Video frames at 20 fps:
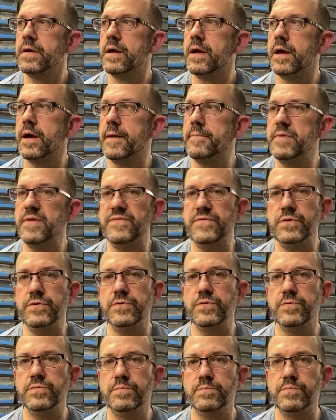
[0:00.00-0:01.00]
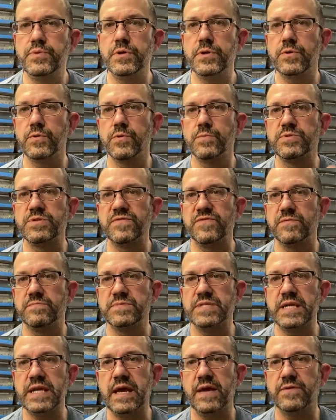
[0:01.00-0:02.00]
If you put groups of them
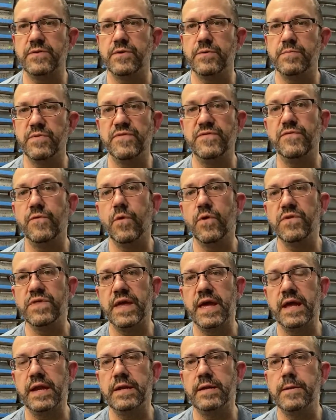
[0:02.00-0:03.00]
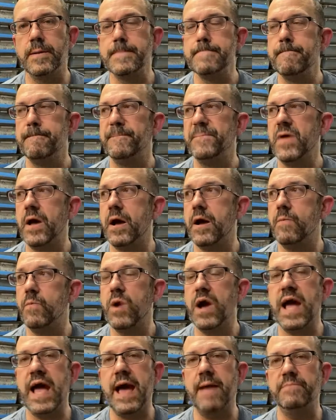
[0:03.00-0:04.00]
together before then,
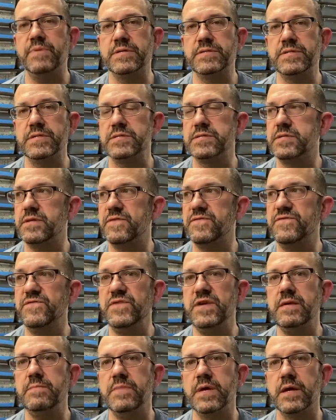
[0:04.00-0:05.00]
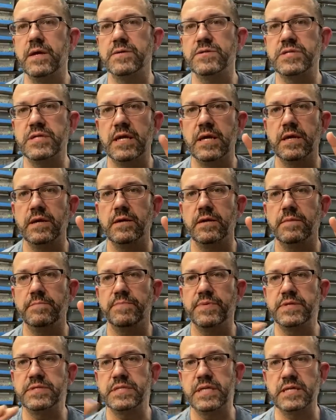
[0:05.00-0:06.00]
what happens is the females get
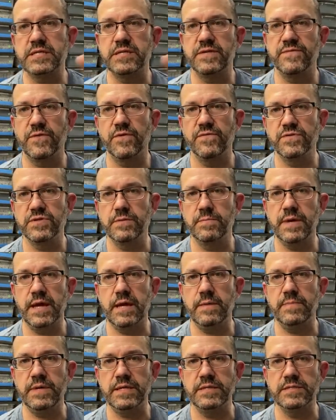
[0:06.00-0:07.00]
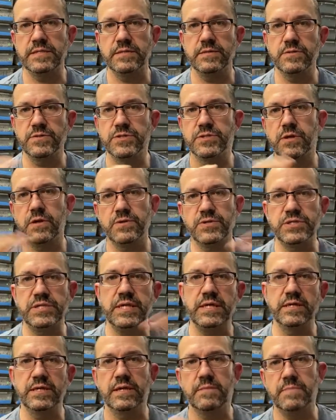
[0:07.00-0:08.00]
possessive over the babies and they'll start
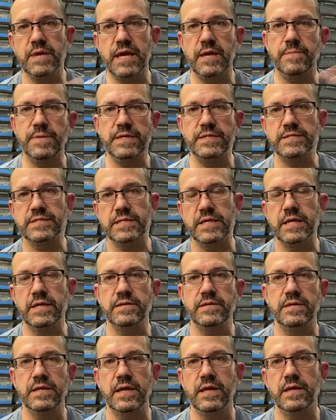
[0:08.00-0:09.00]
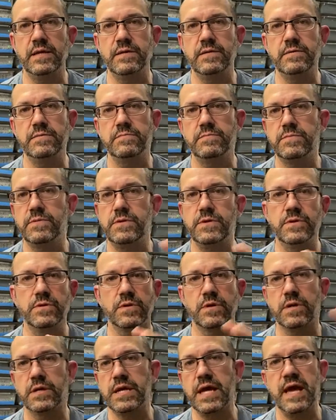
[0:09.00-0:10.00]
stealing babies, and then you're
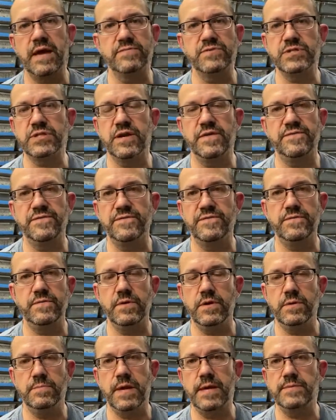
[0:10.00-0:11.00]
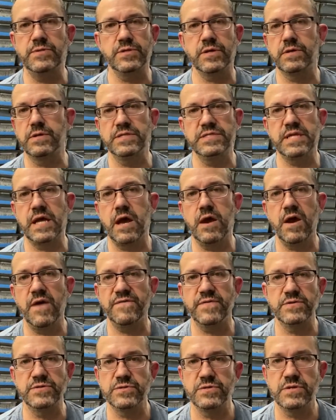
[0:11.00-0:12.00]
going to have stuff, babies are going to die
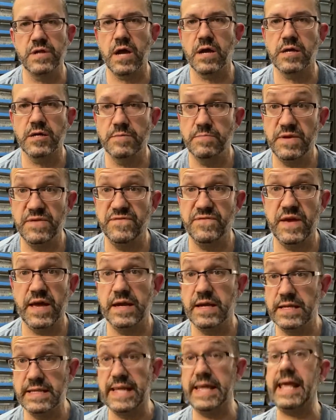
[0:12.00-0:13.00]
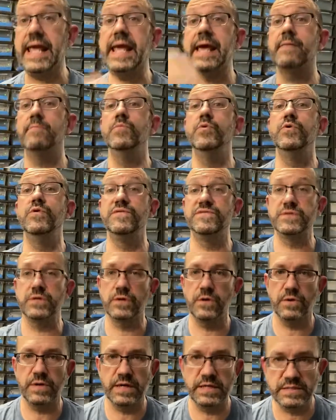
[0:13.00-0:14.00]
off because they're not going to be fed and they can't move to
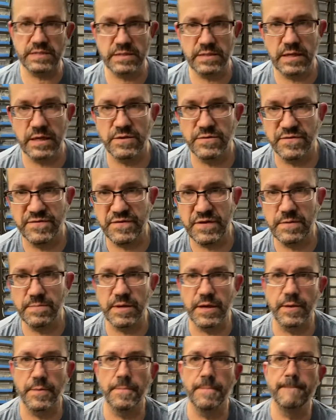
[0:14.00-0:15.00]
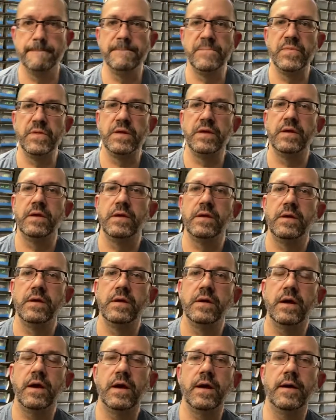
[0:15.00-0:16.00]
go get to the other female.
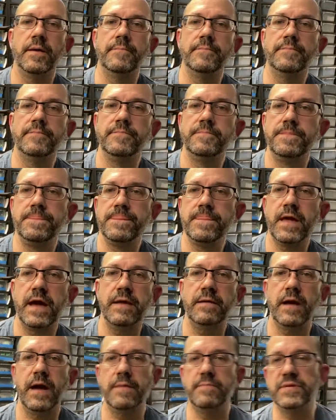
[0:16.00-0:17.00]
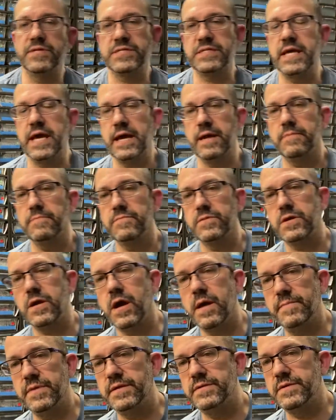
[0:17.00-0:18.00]
I missed that
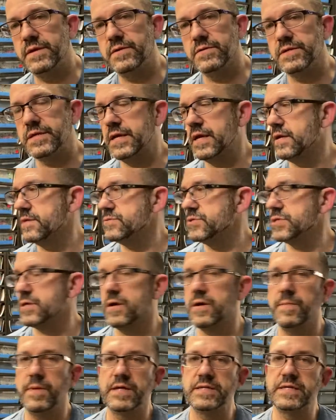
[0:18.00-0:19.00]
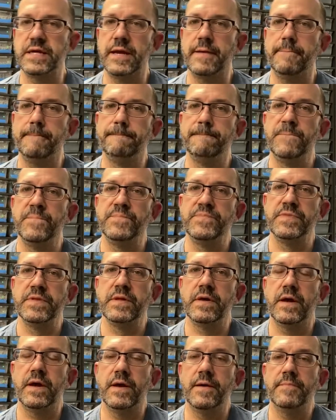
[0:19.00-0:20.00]
comment there, Leon. Sorry about that.
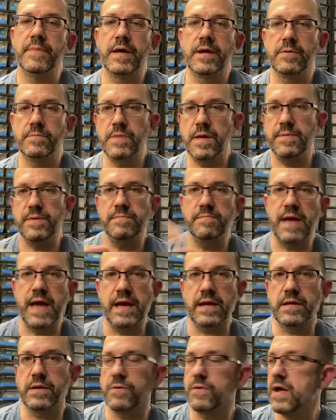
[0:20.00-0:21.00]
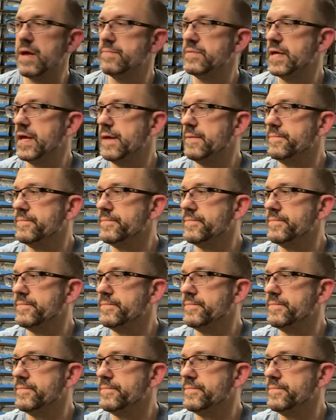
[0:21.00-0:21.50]
I don't, maybe Matt can grab that.